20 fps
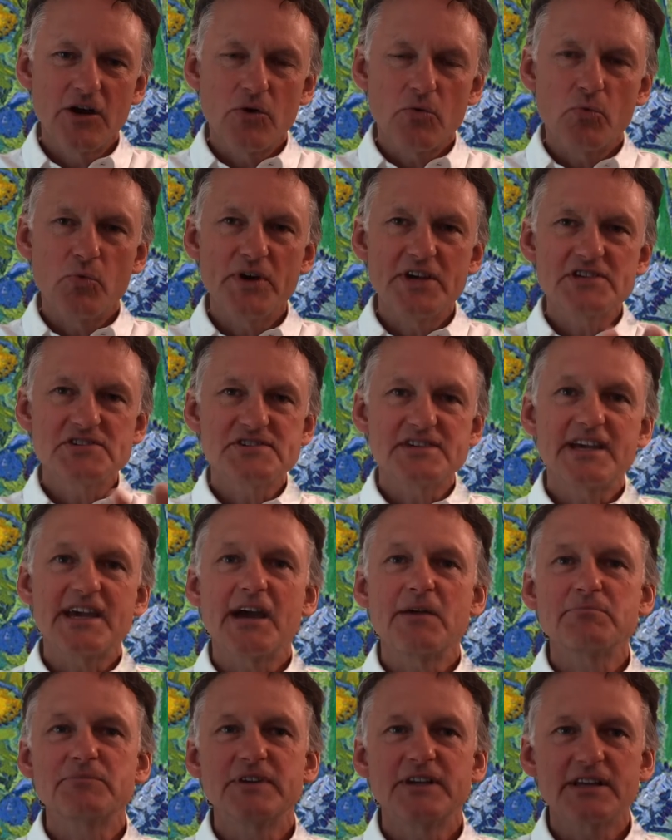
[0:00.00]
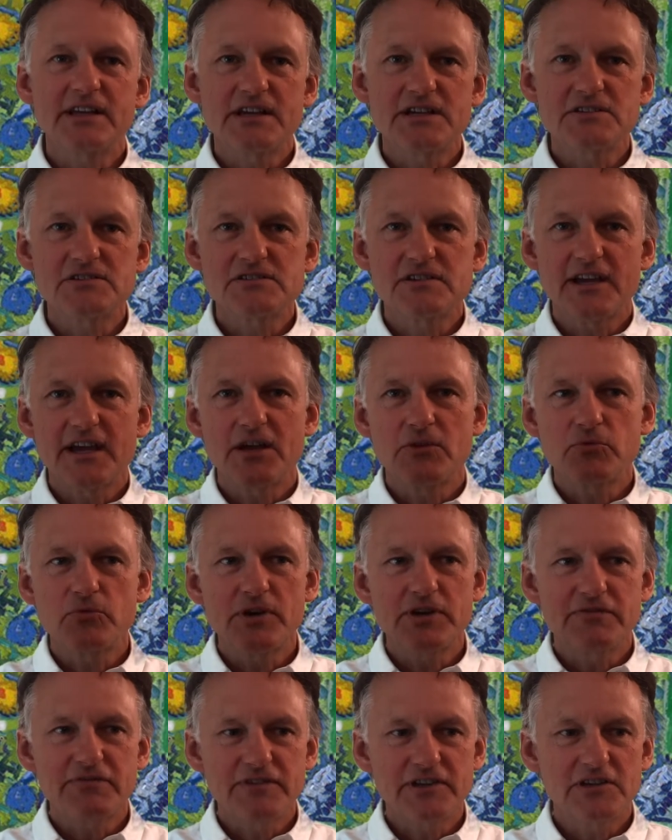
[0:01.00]
We see emptiness and
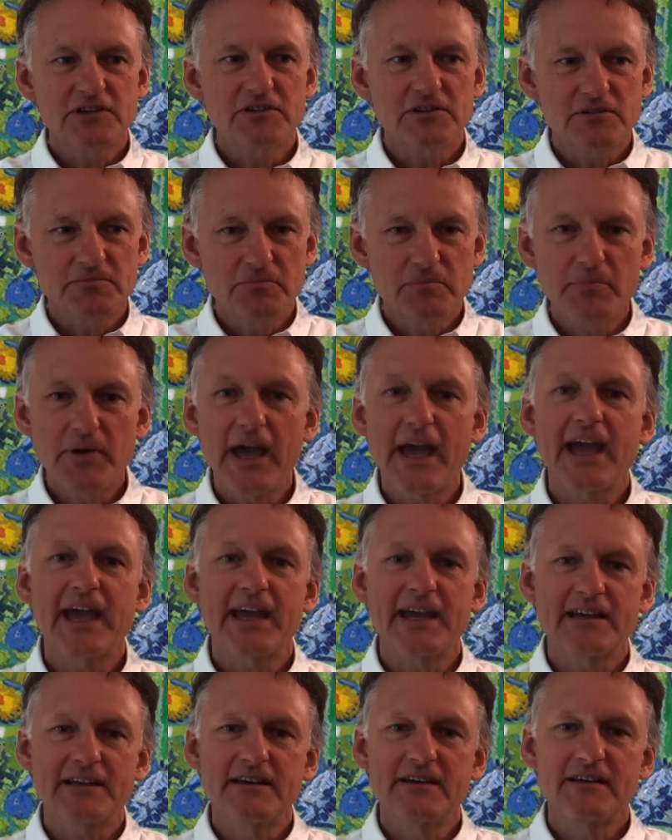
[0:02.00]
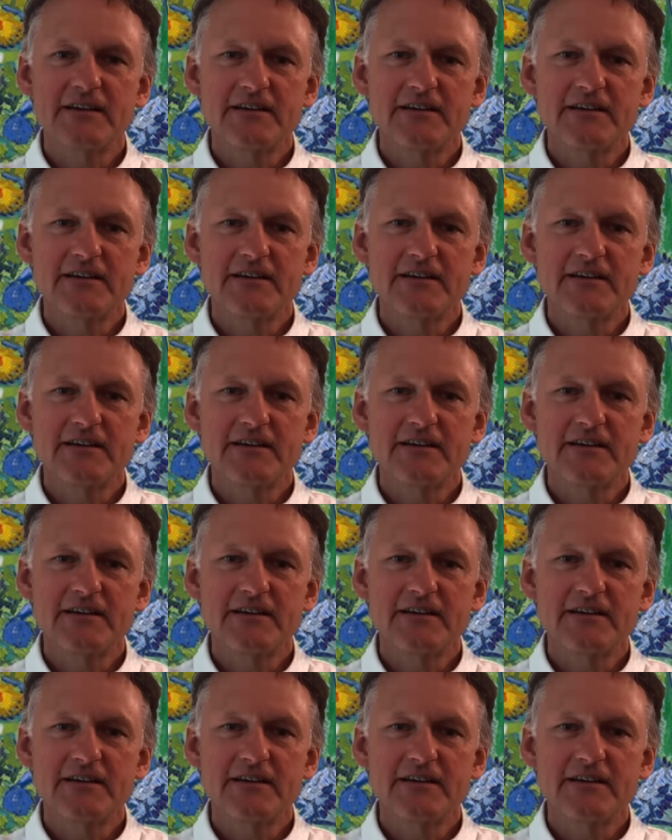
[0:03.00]
we feel pain.